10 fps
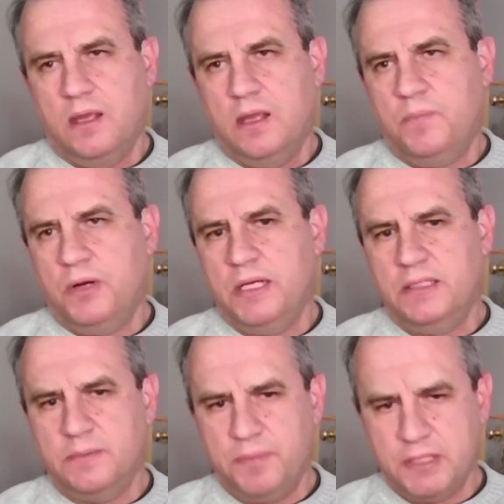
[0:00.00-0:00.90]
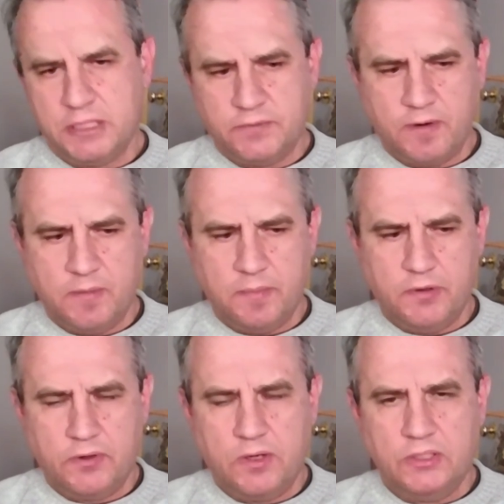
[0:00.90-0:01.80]
he put in some pictures from a
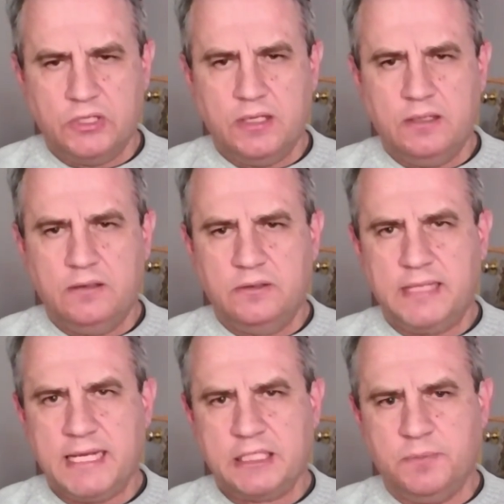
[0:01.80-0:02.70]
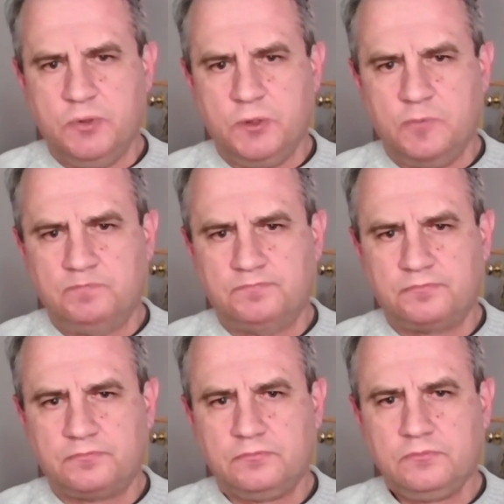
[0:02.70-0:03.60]
pathology textbook
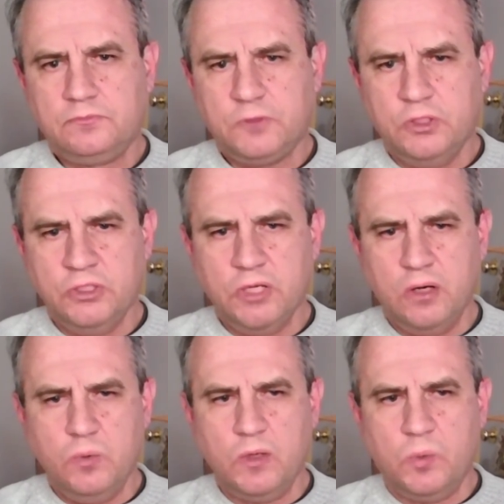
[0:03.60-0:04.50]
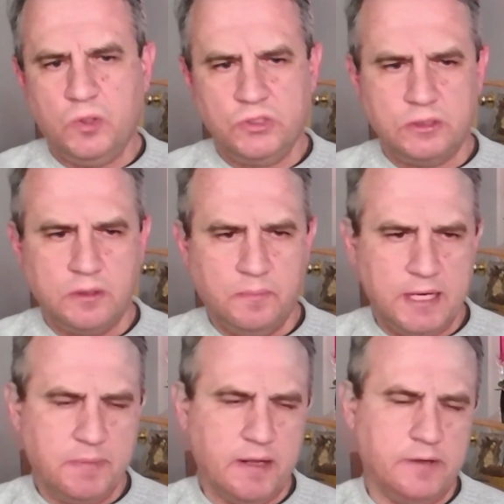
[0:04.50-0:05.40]
to show what wounds
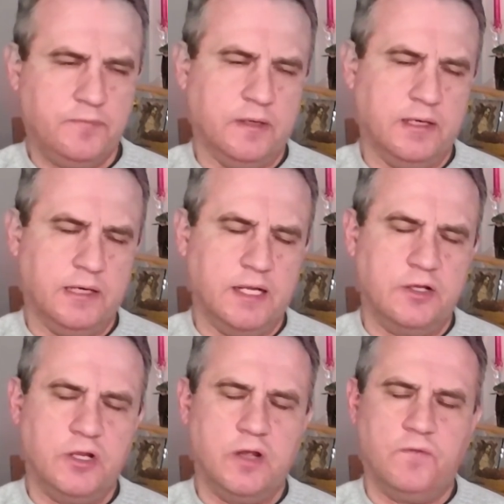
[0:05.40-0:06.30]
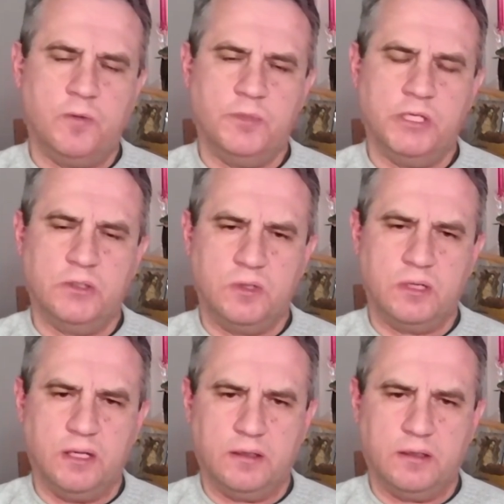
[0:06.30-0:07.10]
made by a variety of objects look